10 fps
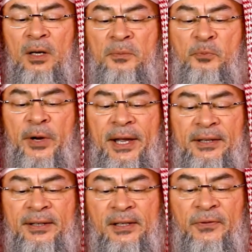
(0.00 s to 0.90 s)
one
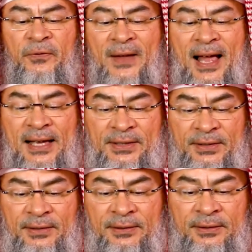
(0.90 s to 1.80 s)
break their
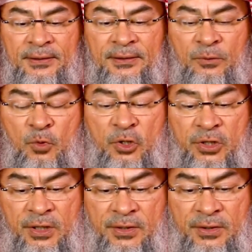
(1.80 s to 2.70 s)
fast,
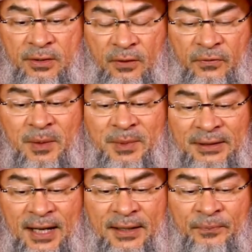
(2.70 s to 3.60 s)
which is of
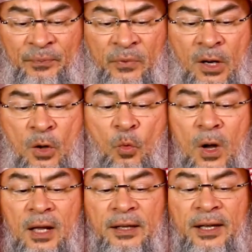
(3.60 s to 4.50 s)
Ramadan,
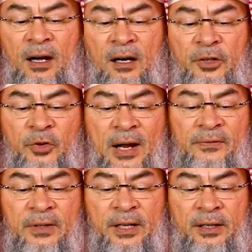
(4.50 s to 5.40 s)
while they are
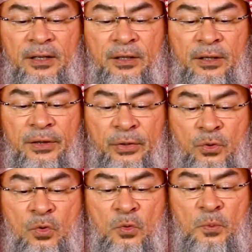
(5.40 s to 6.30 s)
traveling
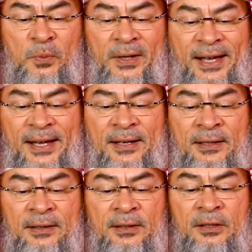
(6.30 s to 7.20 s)
through
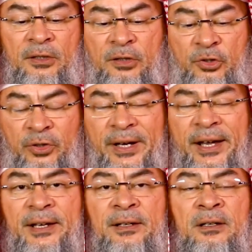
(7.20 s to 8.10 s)
plane,
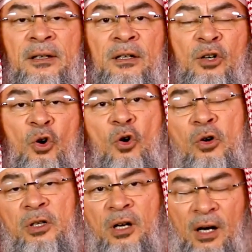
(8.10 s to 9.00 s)
train,
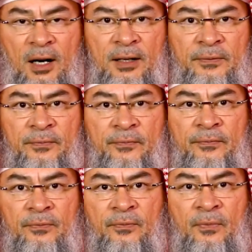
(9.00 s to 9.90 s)
or car?
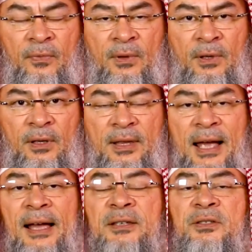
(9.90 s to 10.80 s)

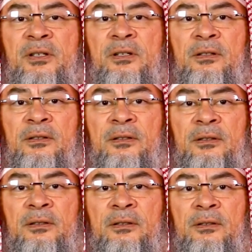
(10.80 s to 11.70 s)
The answer
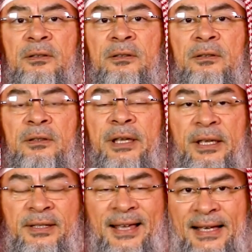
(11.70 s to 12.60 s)

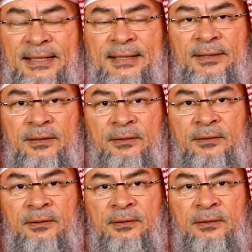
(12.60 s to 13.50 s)
is yes.
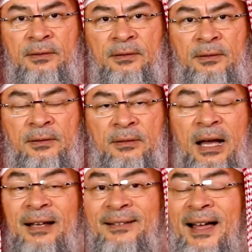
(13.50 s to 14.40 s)

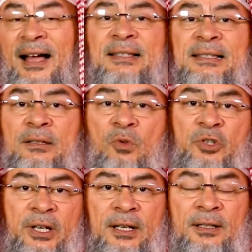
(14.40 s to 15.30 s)
Allah Azza
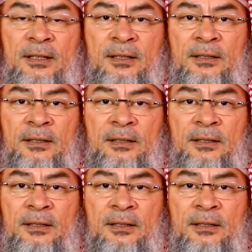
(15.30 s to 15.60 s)
wa Jal